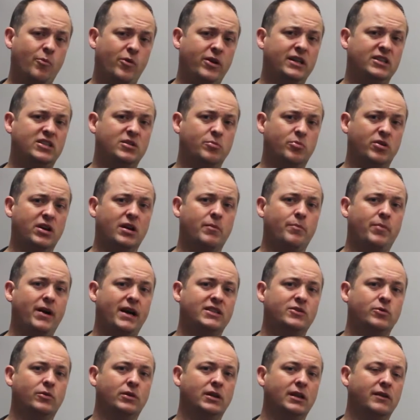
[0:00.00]
and we need to bring
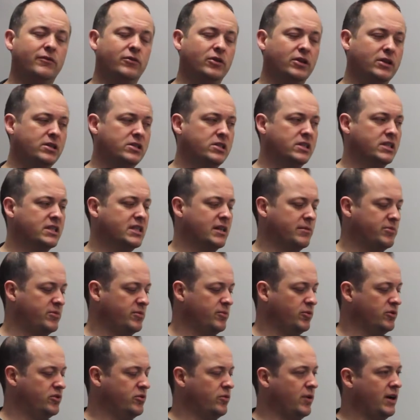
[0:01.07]
it back to a level that is
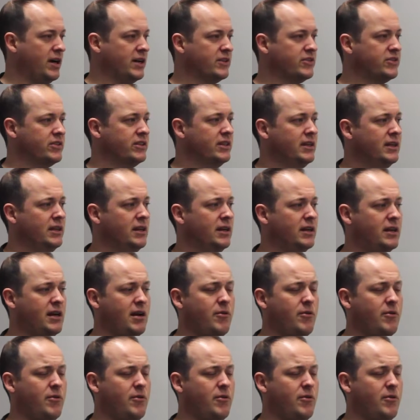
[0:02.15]
acceptable to us.